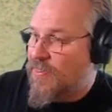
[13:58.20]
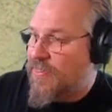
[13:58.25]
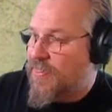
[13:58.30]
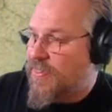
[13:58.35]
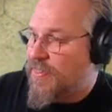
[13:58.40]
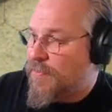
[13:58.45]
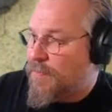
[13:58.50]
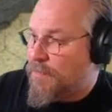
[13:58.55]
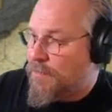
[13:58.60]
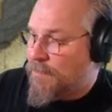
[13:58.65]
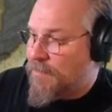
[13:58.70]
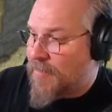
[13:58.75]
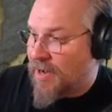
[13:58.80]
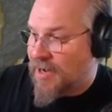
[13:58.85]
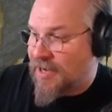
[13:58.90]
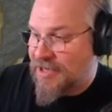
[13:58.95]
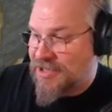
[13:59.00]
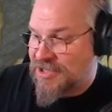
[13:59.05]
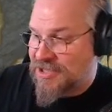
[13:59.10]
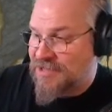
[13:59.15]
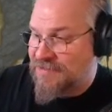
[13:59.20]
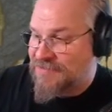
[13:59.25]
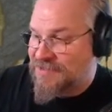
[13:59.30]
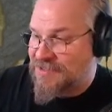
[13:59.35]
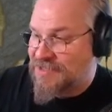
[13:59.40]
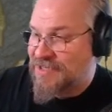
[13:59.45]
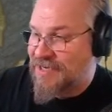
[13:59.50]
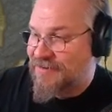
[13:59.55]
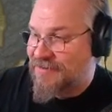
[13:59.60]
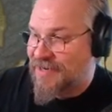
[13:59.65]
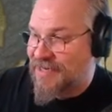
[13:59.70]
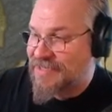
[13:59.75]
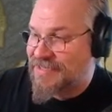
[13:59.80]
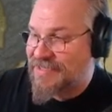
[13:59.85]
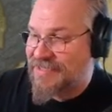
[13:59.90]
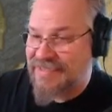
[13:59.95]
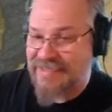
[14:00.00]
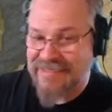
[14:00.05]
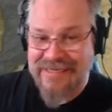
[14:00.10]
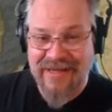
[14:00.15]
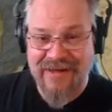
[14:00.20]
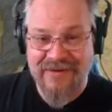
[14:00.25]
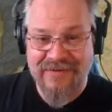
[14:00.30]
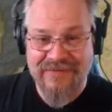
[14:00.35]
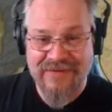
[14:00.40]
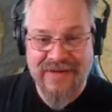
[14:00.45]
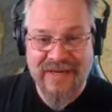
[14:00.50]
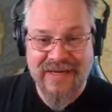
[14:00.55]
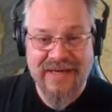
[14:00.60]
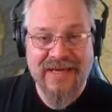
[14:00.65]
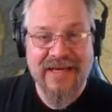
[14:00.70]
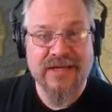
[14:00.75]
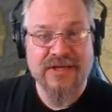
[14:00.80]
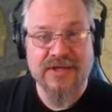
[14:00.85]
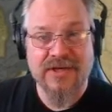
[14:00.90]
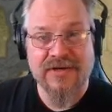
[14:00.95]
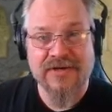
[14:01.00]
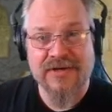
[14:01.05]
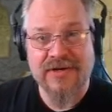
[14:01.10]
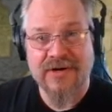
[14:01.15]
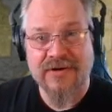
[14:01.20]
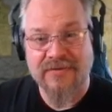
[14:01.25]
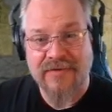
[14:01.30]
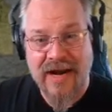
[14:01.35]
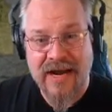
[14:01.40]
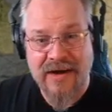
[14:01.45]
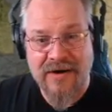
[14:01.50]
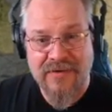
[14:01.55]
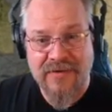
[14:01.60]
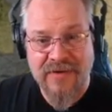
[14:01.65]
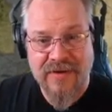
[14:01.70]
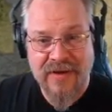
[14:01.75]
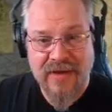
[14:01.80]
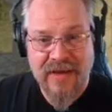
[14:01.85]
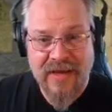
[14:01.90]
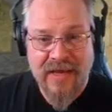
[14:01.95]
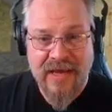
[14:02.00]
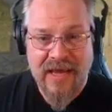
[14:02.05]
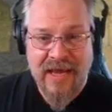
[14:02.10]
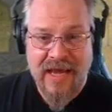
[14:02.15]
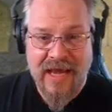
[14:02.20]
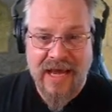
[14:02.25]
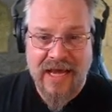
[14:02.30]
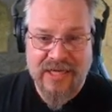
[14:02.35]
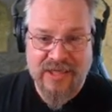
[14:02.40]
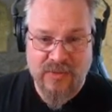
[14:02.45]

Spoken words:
Much of Syrinx itself is underground, as